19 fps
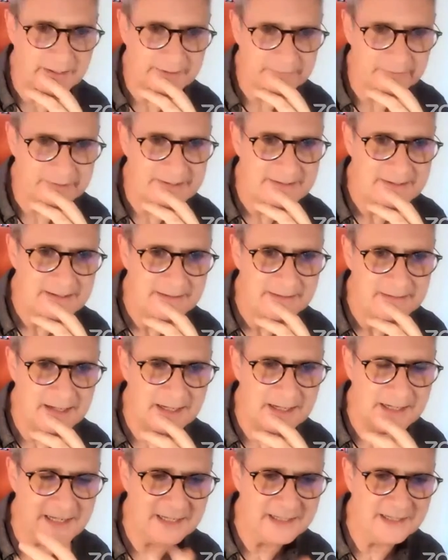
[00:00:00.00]
agree,
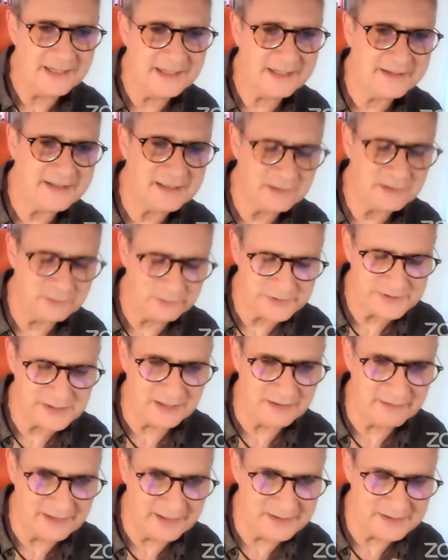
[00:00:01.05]
and I think
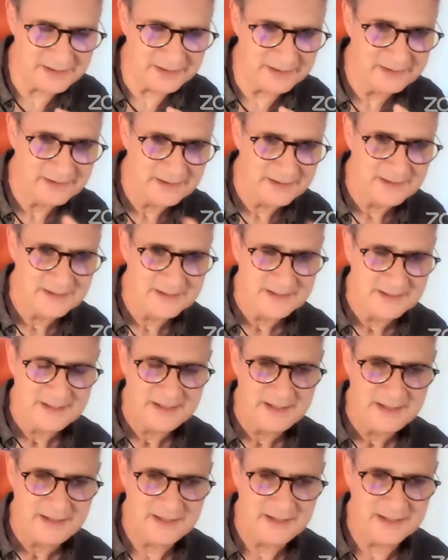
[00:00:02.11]
also there's a
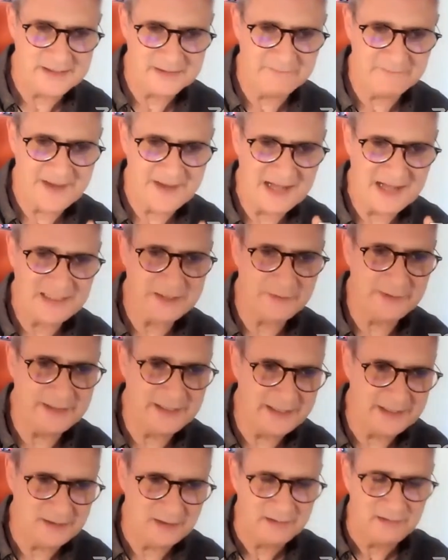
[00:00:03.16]
value in
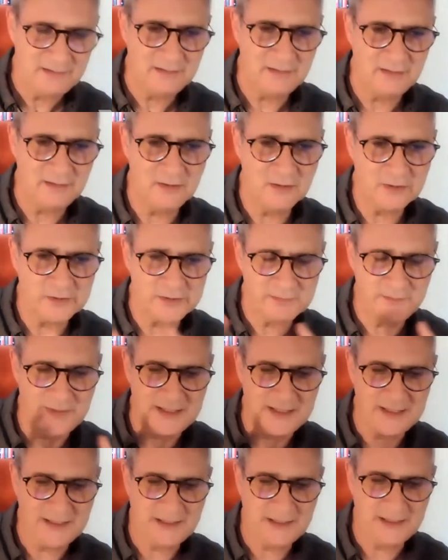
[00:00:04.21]
it not
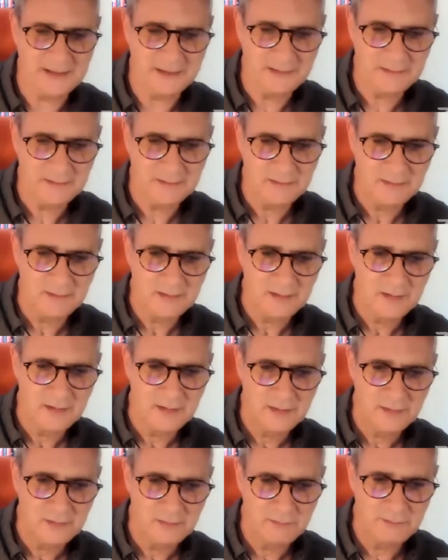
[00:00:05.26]
being
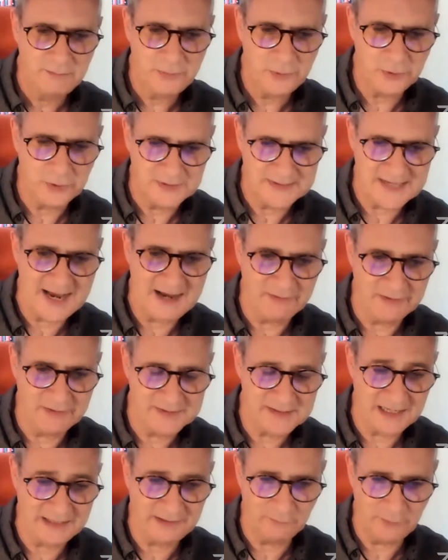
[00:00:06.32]
put down as
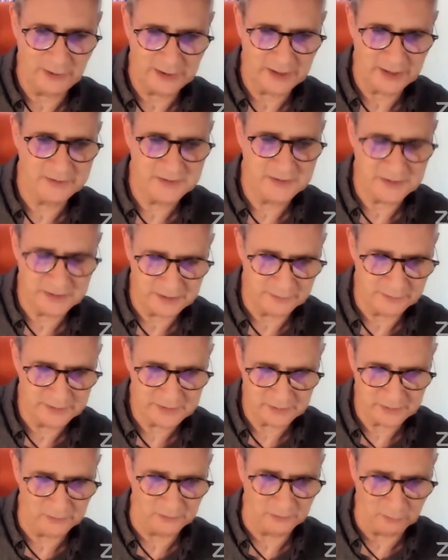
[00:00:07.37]
saying we're going to do a
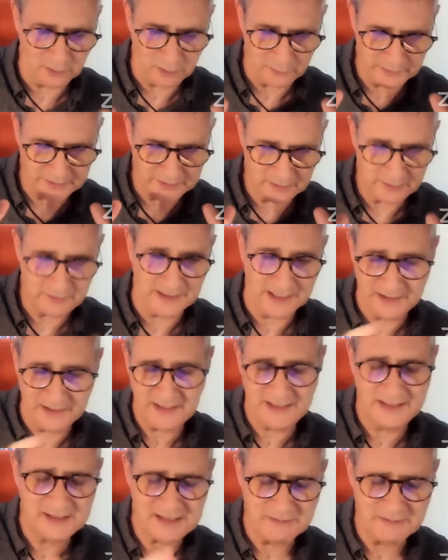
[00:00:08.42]
tool. What we're doing,
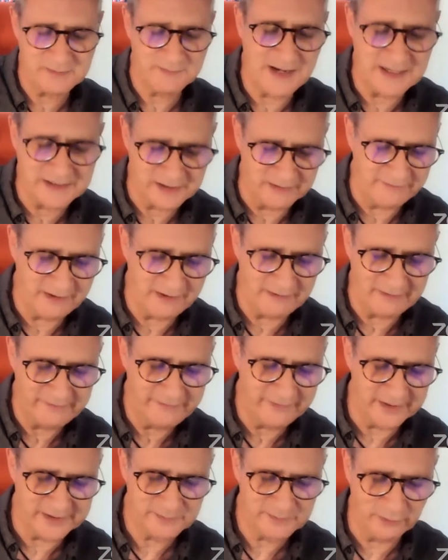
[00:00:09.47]
it comes back to the very
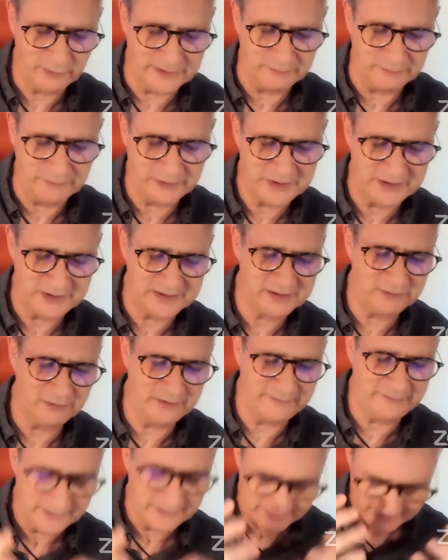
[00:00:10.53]
first point, which is sort
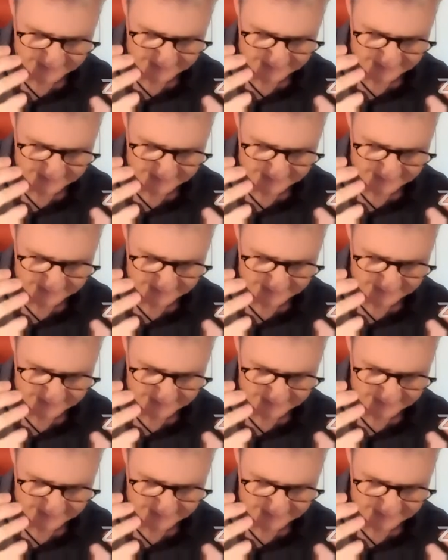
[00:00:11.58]
of